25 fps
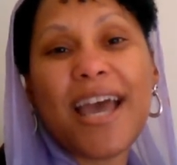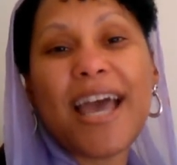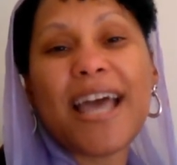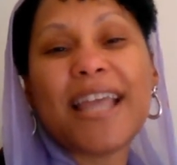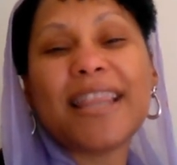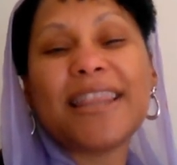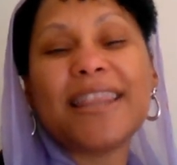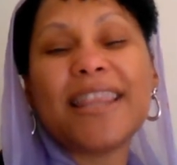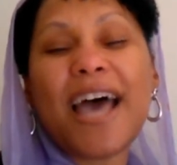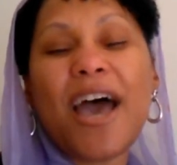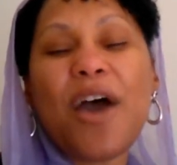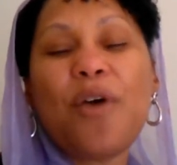
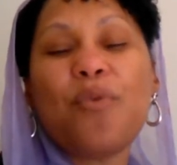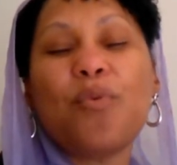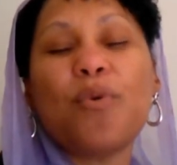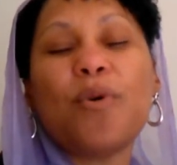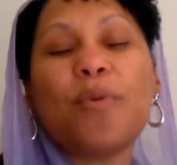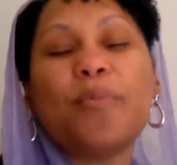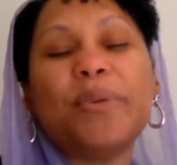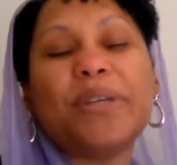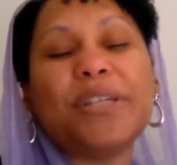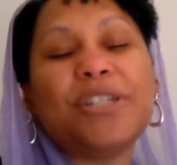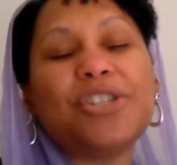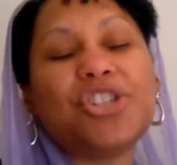that will
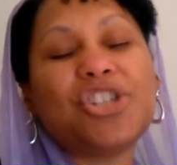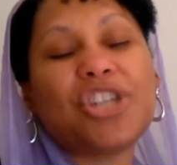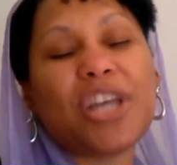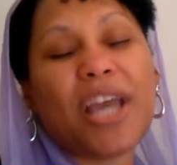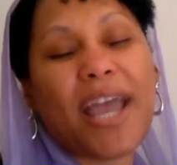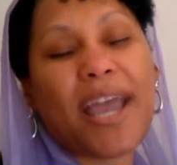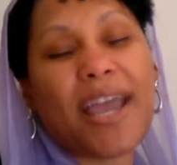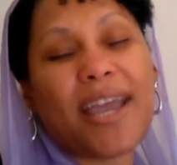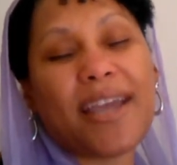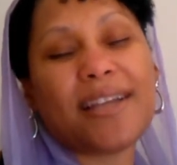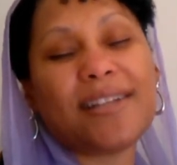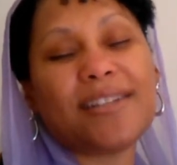be
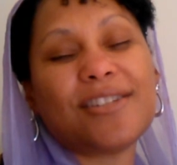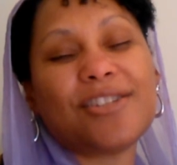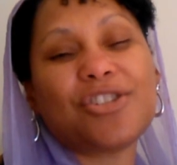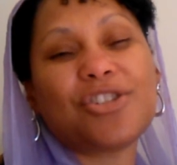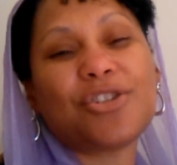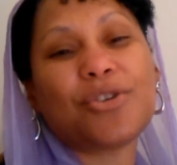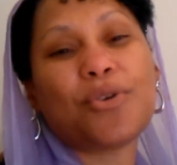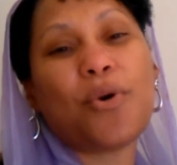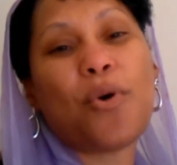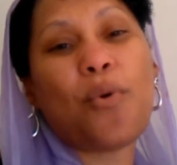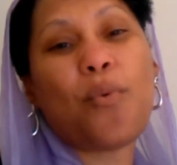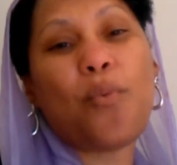changed
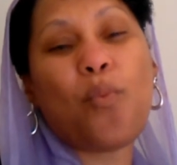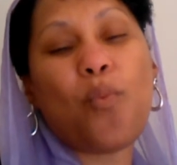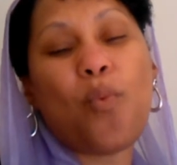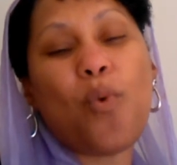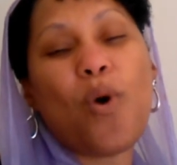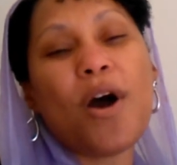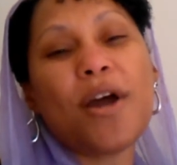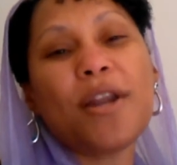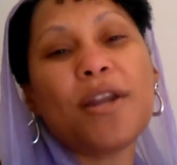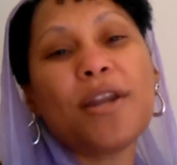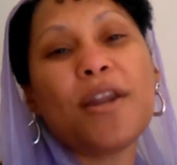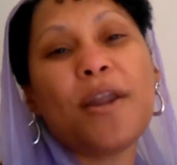
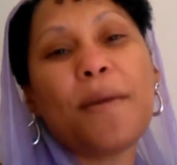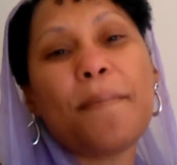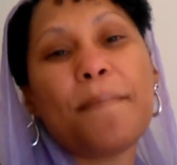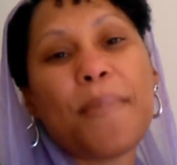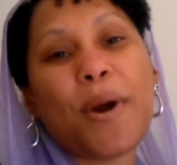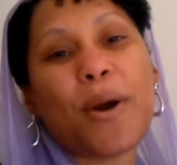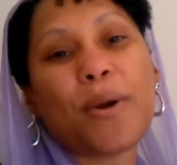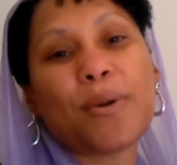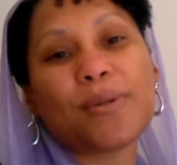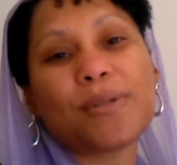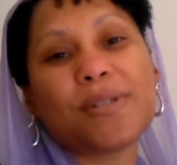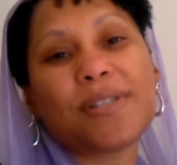one
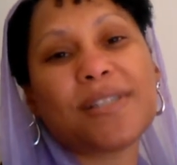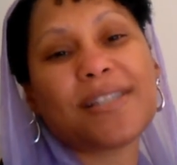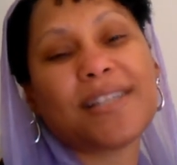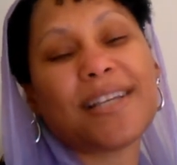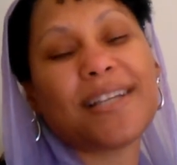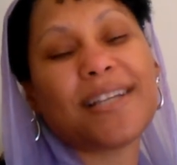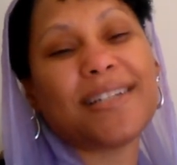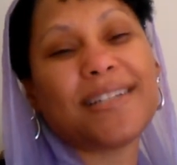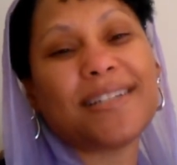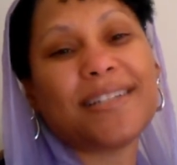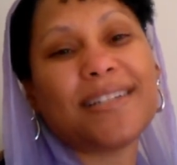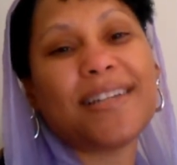
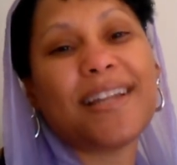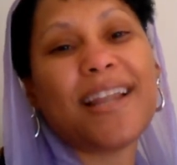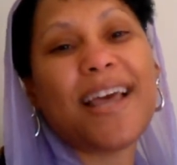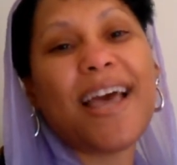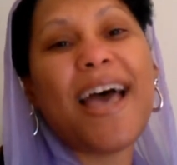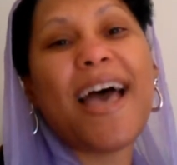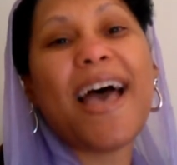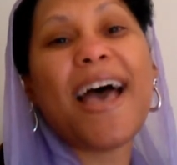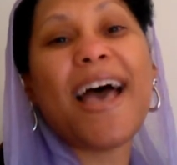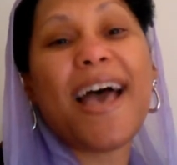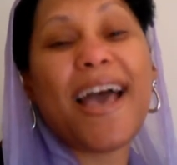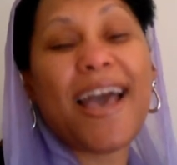person
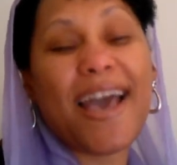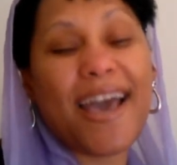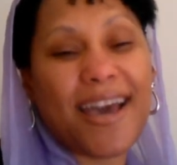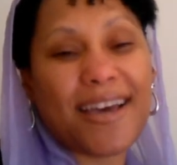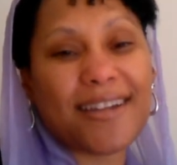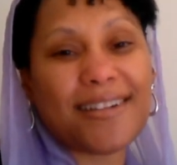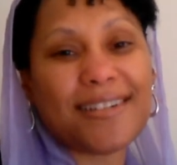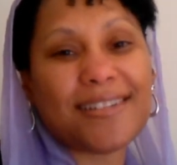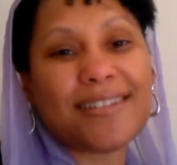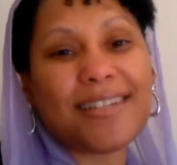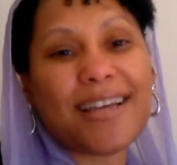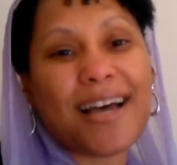at
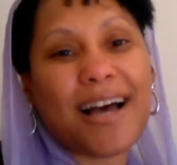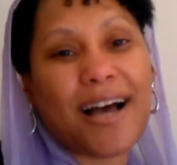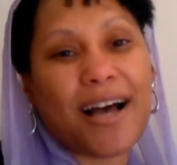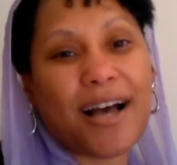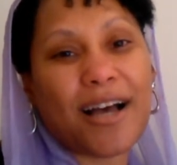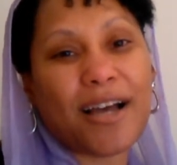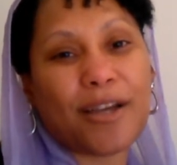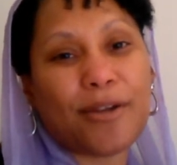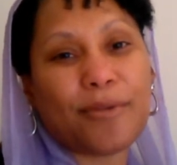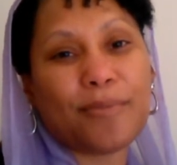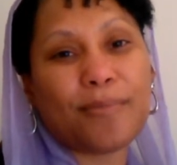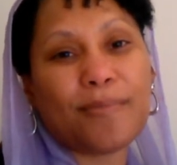a time.
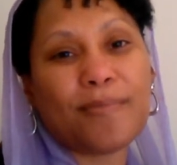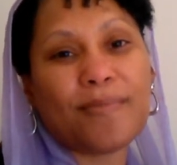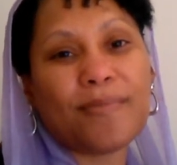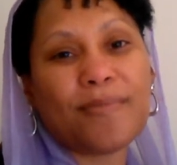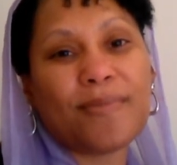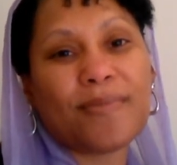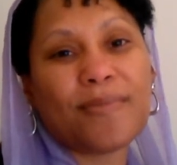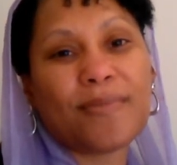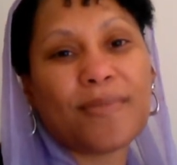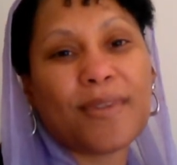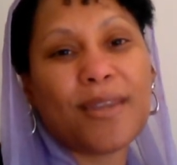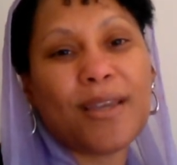
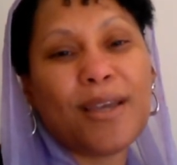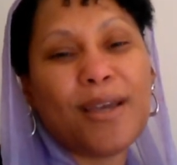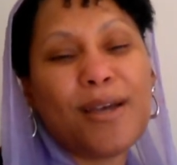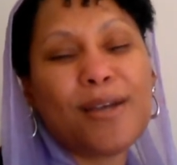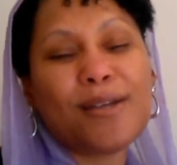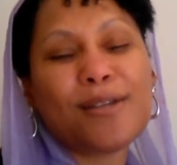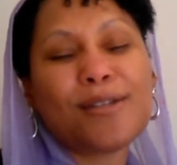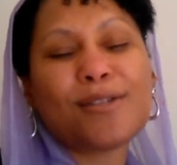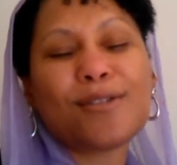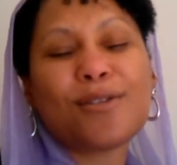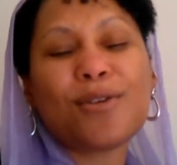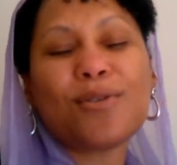
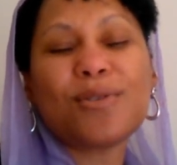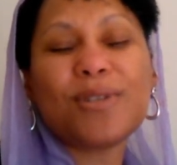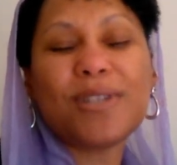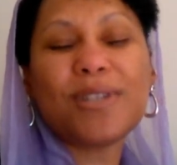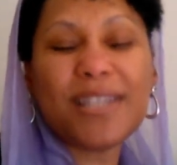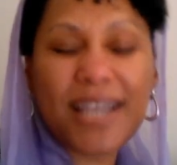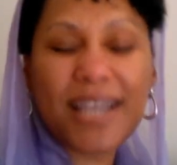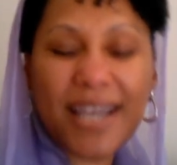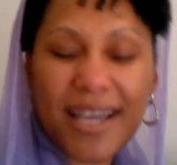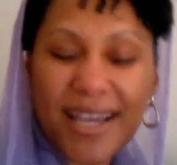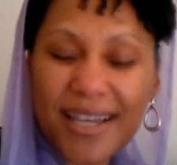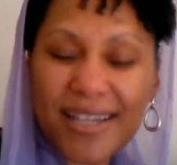So,
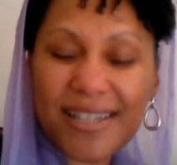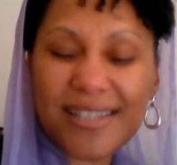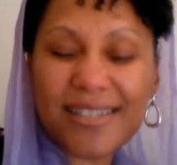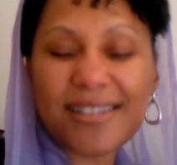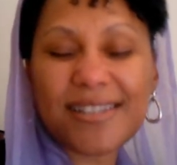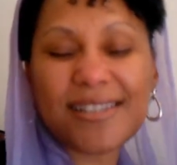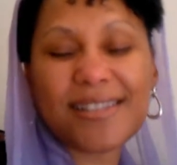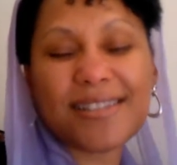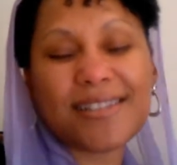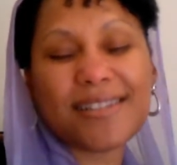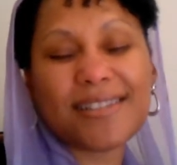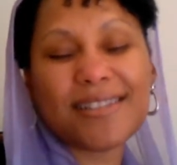
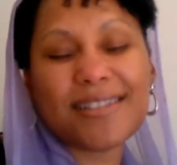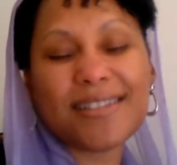yes,